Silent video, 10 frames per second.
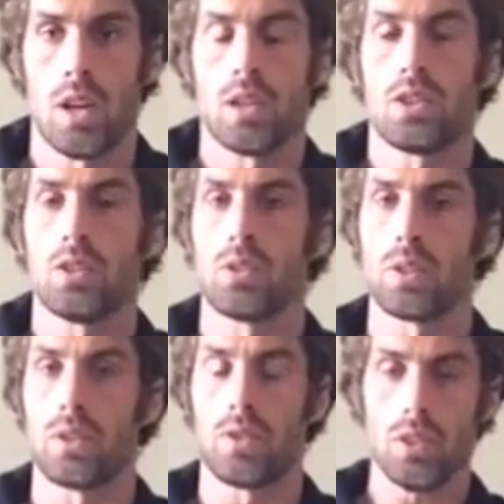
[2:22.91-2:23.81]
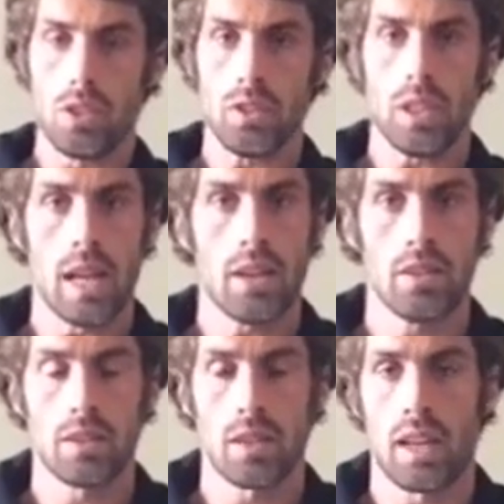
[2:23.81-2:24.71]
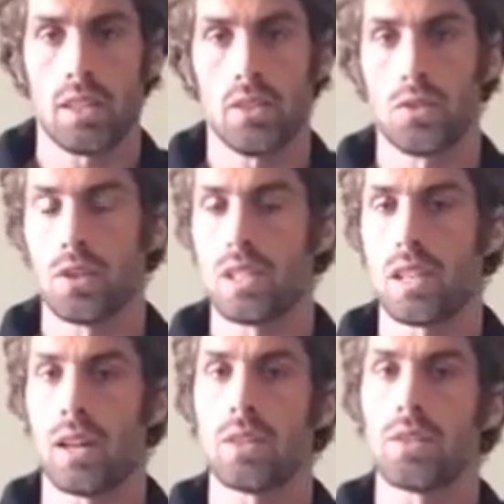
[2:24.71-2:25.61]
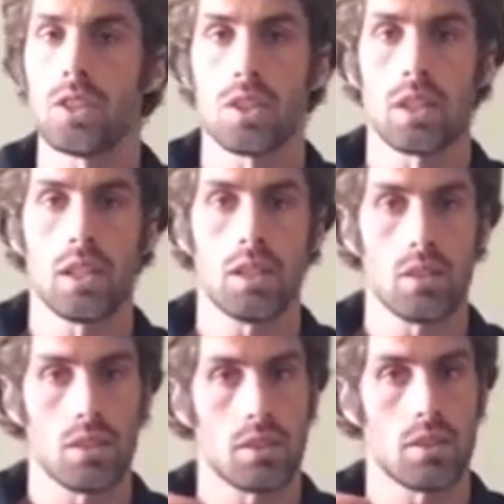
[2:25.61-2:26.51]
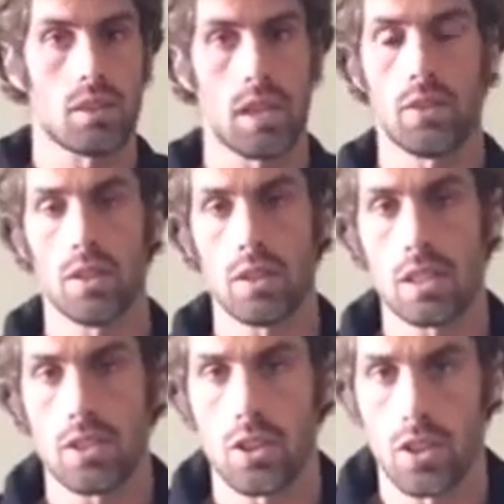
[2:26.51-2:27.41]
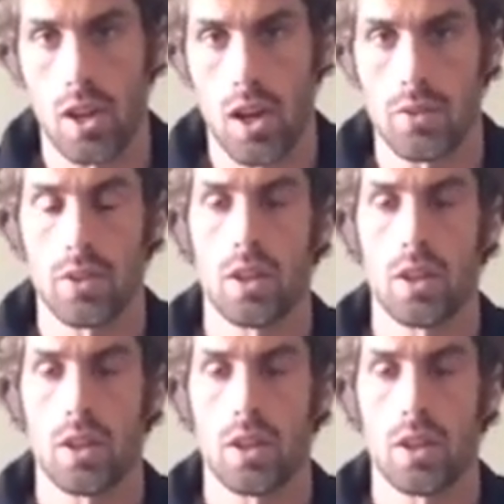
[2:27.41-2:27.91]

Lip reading: So if you're learning how to do freestyle efficiently, definitely start off